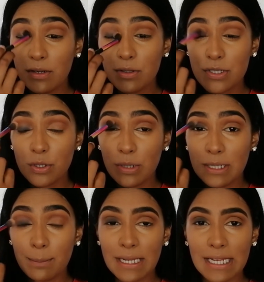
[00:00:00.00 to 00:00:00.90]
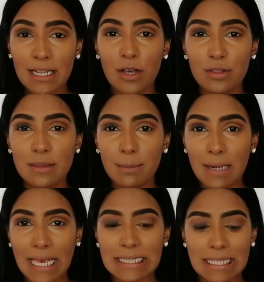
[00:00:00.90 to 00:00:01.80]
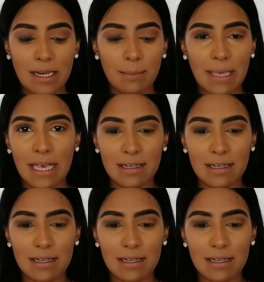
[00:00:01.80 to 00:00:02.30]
but I also don't want to blend out the black that I'm